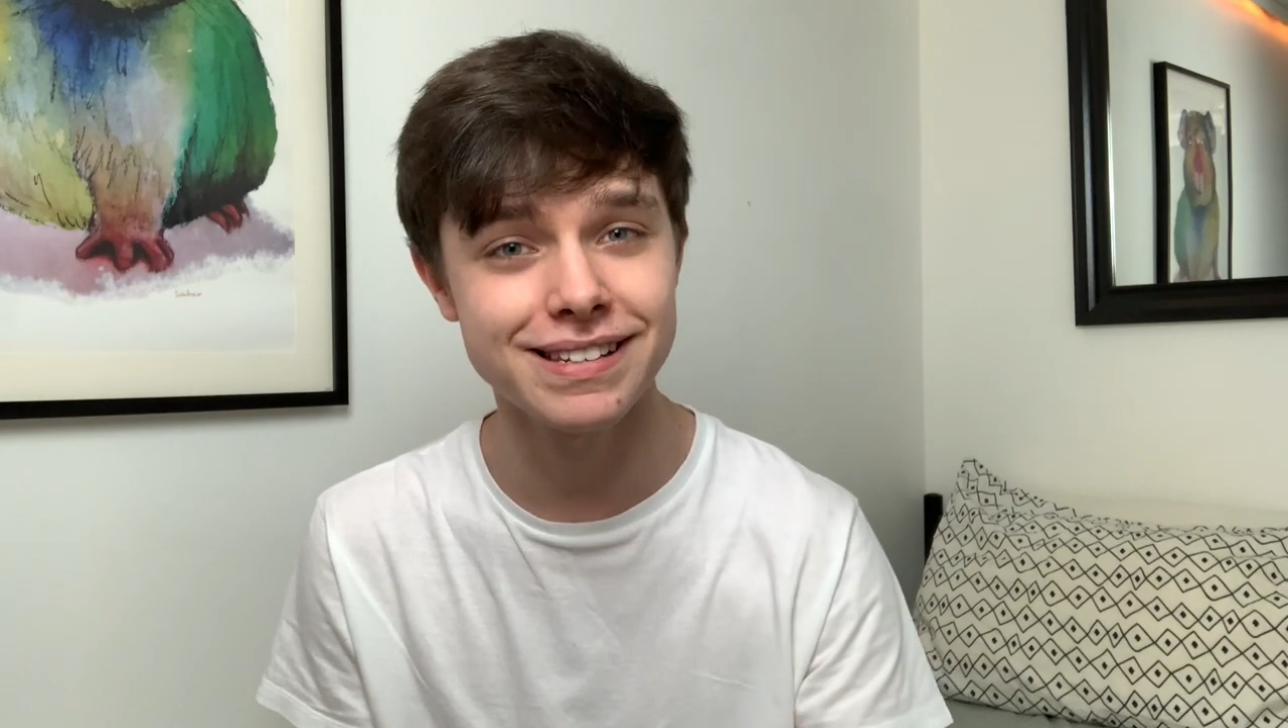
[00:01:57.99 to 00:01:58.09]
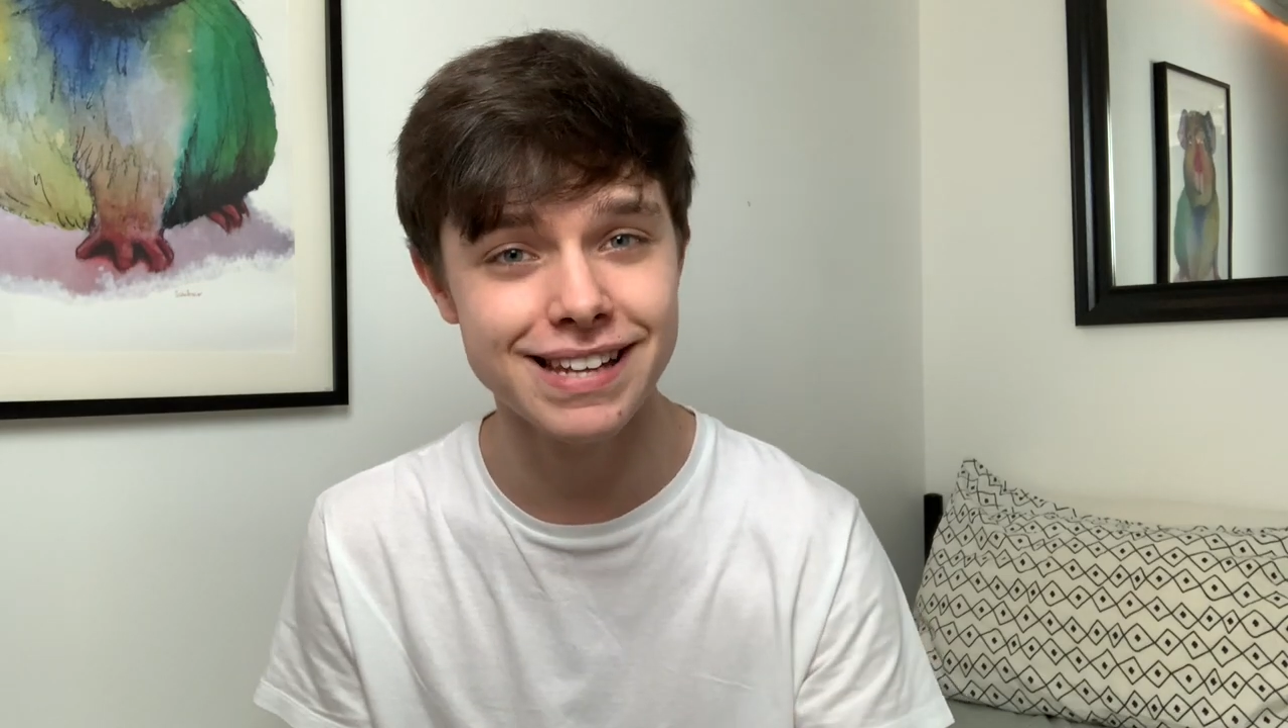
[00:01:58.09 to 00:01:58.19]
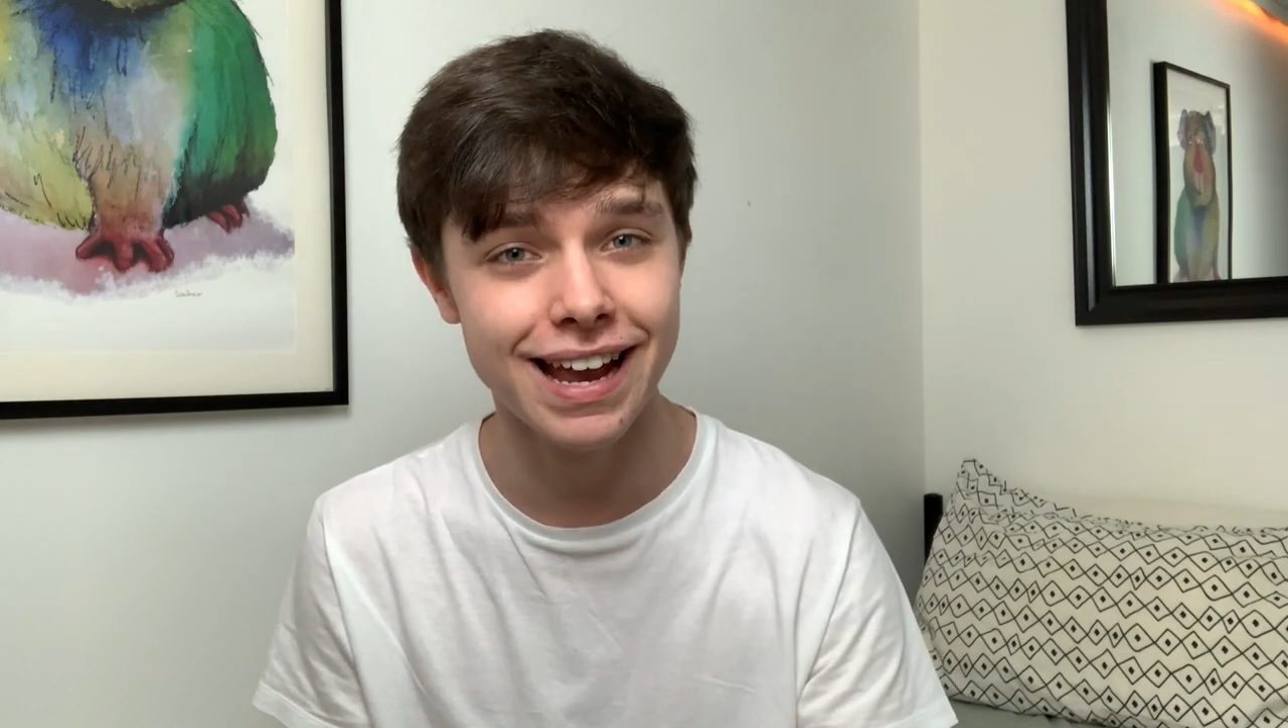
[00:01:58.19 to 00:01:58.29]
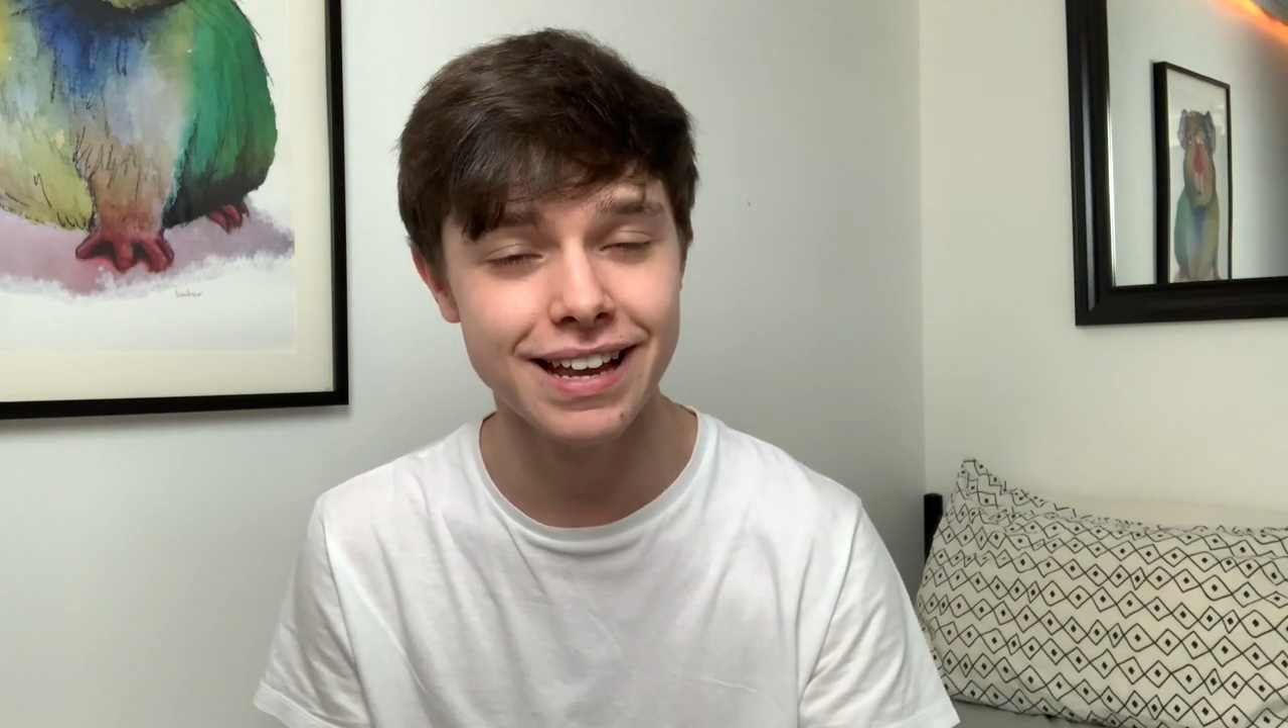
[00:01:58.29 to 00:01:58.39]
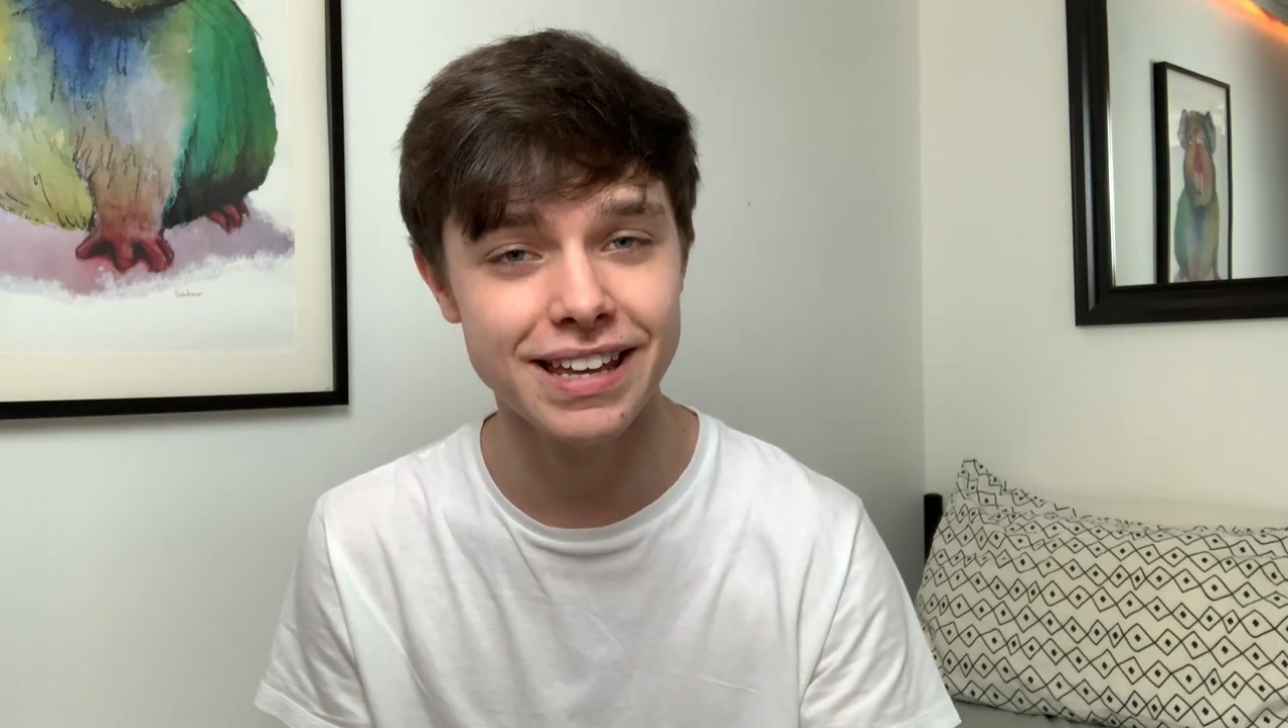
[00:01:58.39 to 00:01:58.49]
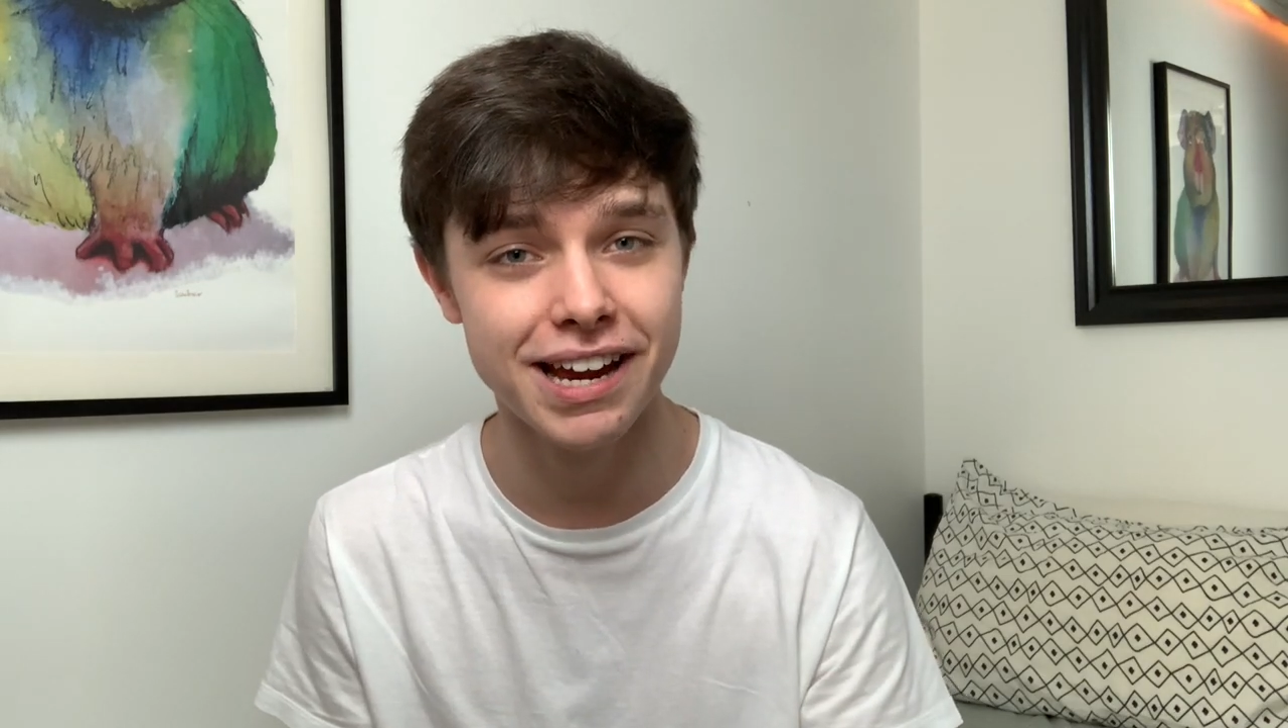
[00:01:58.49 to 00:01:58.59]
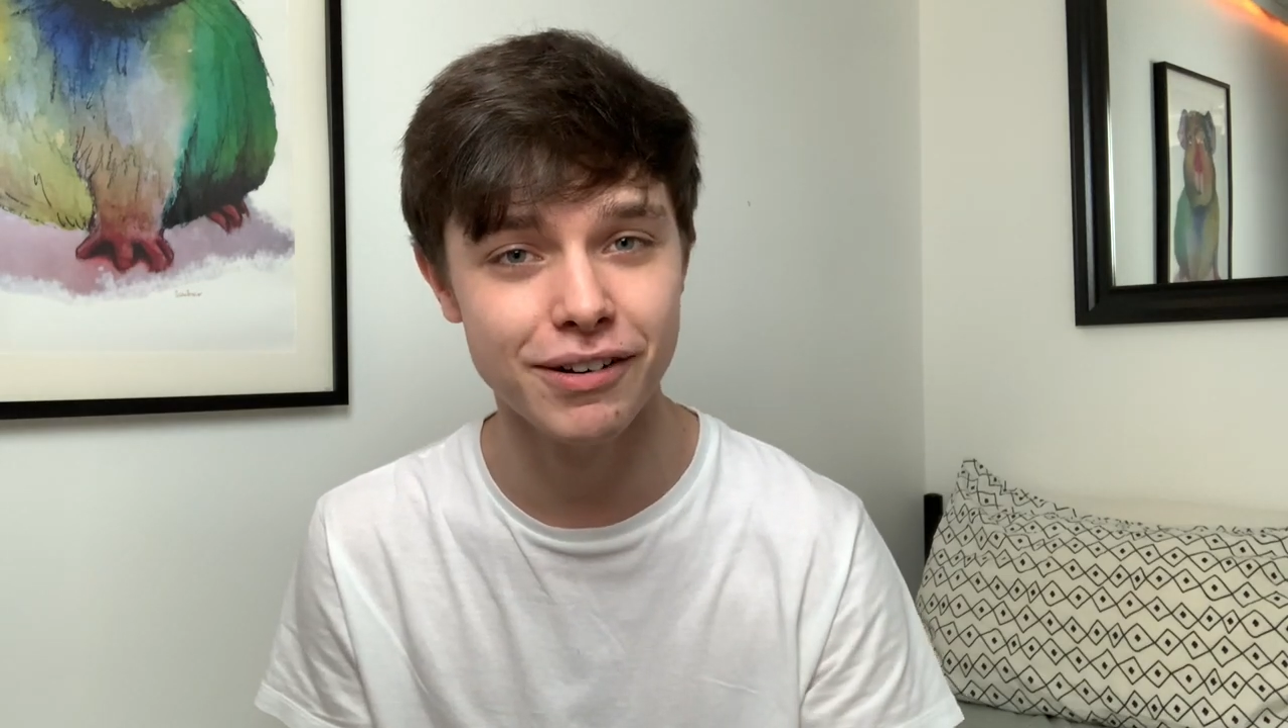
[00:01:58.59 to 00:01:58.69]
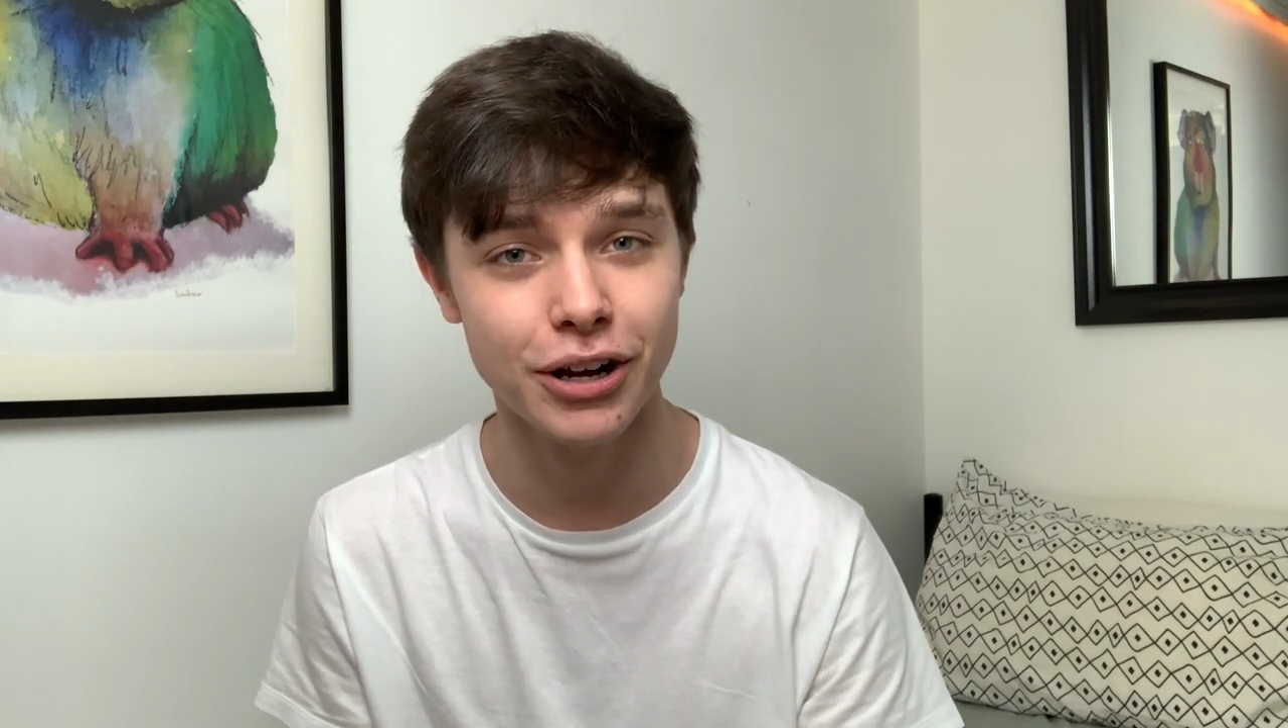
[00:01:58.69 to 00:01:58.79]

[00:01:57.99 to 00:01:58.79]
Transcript: second year